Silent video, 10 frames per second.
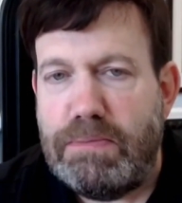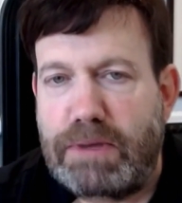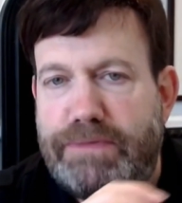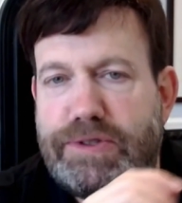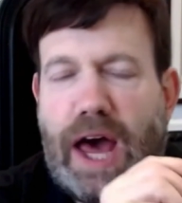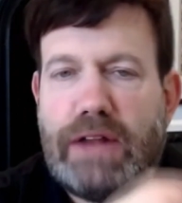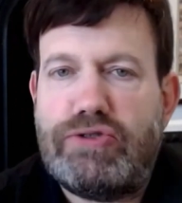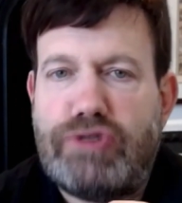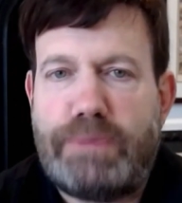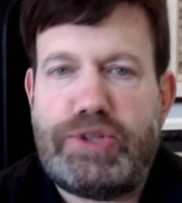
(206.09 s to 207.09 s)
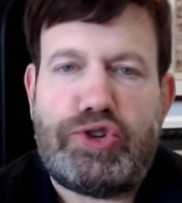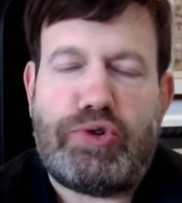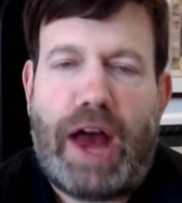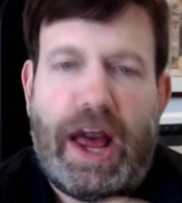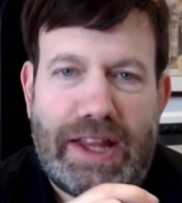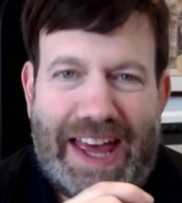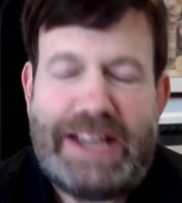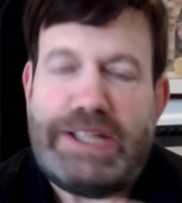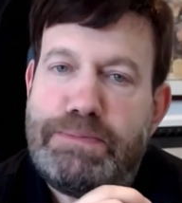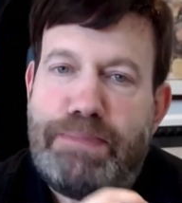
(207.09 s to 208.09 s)
But if Donald Trump's trial
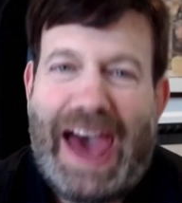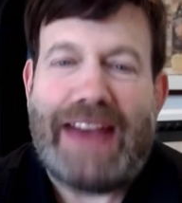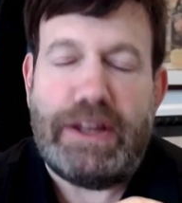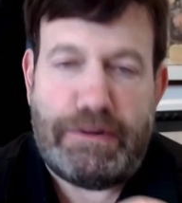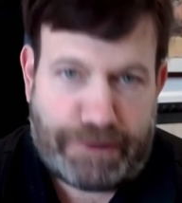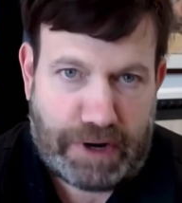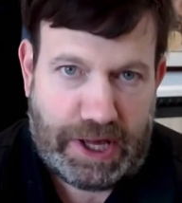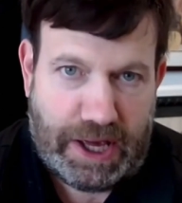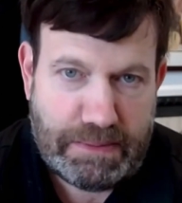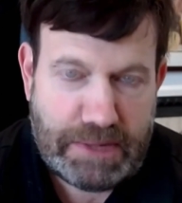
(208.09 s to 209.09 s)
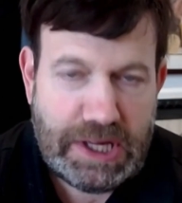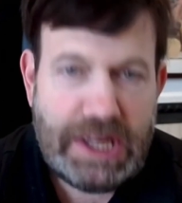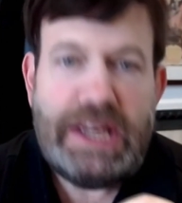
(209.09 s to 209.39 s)
ends badly for him,